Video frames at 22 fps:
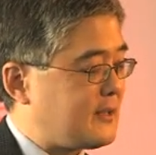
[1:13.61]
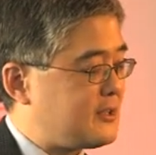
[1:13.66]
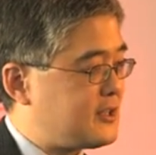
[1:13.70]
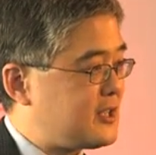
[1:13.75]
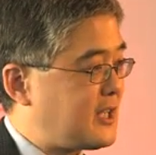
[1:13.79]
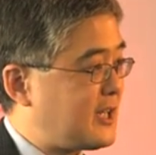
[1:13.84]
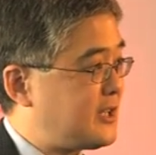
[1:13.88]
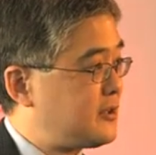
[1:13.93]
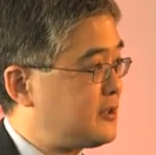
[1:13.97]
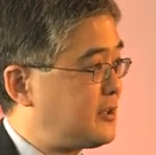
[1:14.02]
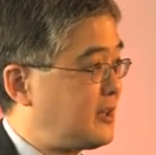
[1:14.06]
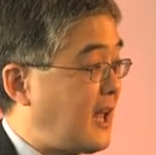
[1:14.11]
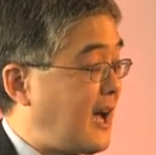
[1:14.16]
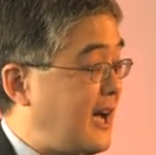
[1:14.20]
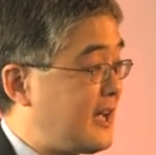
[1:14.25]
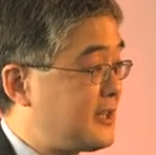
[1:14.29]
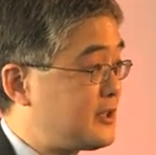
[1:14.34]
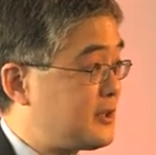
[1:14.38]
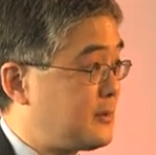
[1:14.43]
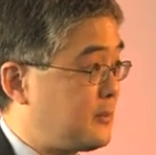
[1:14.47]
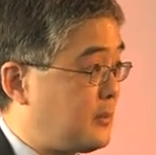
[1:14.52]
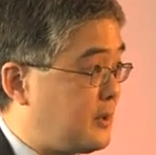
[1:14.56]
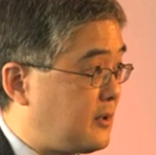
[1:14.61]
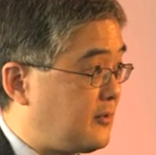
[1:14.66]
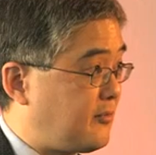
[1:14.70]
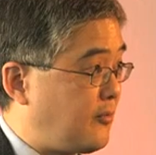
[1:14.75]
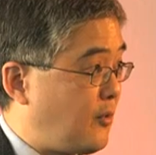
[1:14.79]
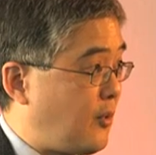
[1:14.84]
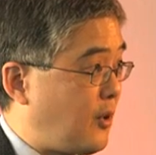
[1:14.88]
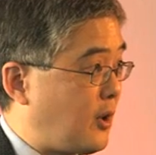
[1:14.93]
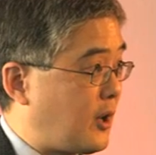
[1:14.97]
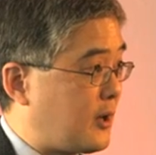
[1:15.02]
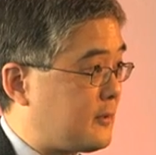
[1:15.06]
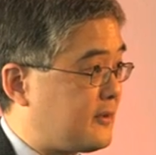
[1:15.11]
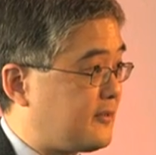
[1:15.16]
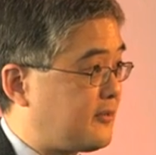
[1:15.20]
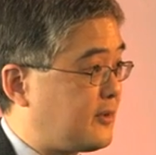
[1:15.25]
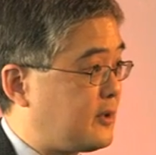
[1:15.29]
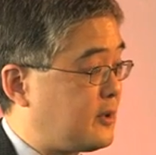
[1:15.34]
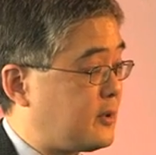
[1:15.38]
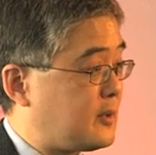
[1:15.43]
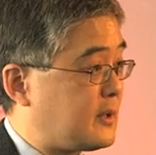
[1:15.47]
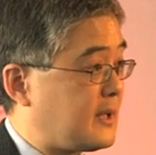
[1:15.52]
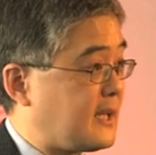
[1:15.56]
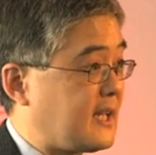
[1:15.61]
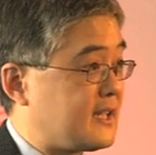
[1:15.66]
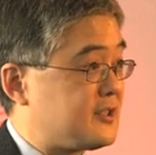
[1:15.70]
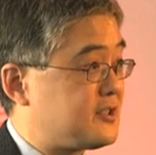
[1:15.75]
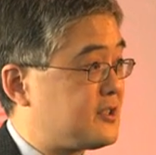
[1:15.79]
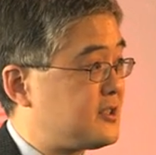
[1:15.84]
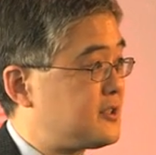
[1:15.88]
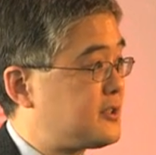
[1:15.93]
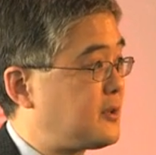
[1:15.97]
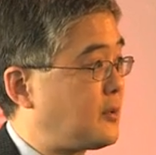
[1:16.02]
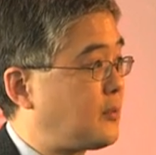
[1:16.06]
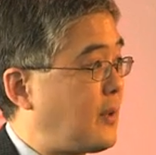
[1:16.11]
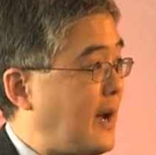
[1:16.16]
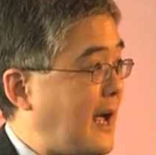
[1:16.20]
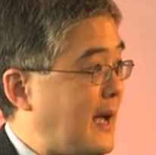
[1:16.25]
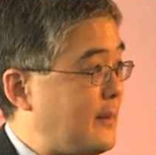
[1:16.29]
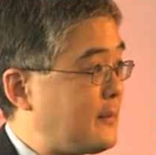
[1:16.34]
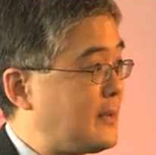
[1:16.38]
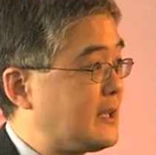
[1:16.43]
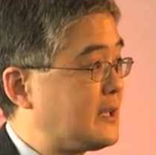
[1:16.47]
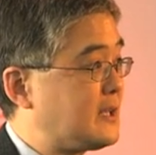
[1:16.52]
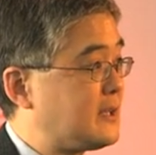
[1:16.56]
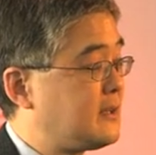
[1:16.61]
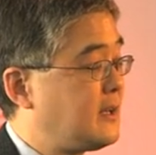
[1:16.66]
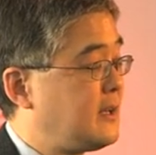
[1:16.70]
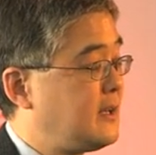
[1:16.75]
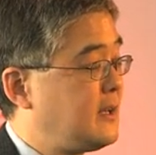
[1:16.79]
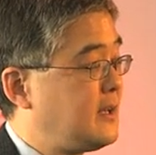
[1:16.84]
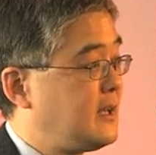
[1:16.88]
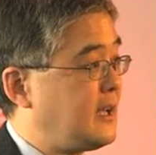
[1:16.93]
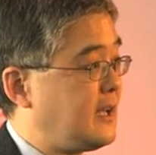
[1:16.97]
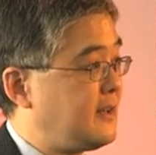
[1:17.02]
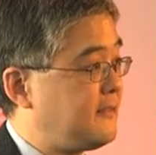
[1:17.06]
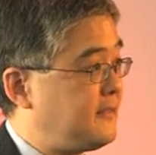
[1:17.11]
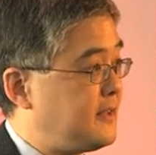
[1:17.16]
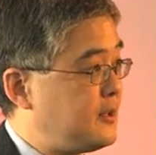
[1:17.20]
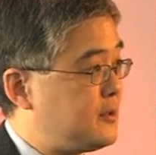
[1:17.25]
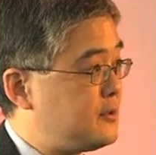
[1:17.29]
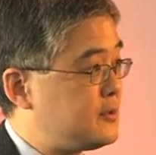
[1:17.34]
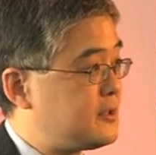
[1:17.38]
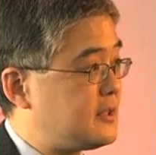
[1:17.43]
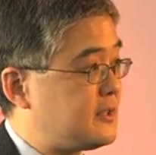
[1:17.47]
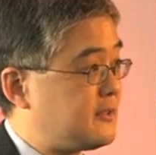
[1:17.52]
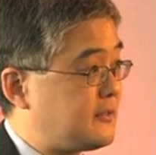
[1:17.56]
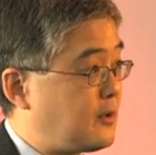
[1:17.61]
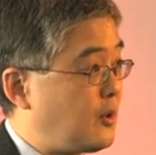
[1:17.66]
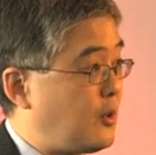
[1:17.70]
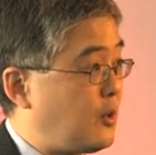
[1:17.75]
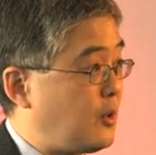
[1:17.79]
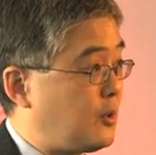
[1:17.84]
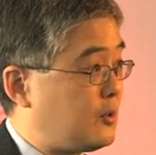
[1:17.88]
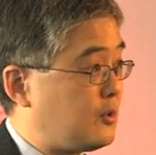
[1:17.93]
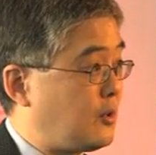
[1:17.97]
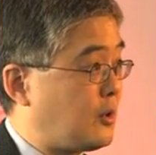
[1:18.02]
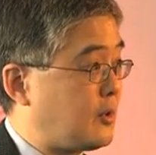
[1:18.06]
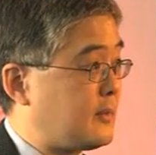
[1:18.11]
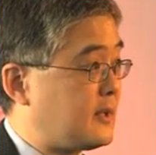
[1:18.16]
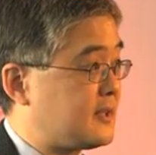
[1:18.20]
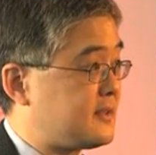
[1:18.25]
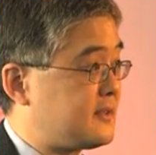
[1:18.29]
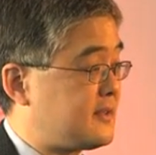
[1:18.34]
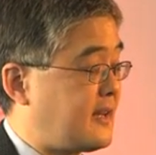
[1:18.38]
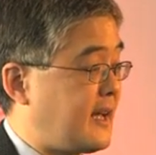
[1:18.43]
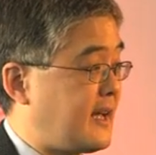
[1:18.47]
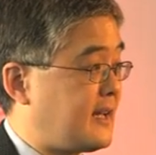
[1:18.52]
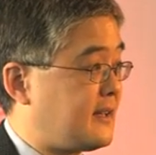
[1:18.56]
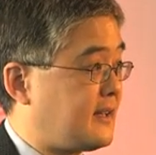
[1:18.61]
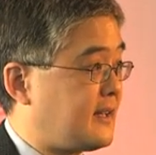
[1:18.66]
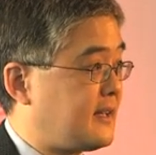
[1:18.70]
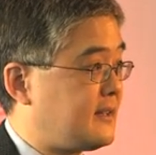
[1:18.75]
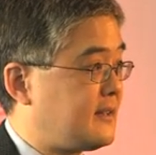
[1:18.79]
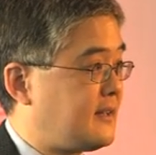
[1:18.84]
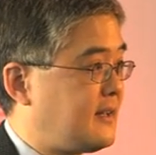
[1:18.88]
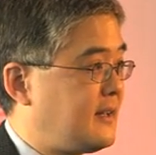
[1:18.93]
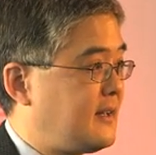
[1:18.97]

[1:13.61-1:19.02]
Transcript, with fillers: generalizable form of cooling is just a rapid infusion of cold normal saline.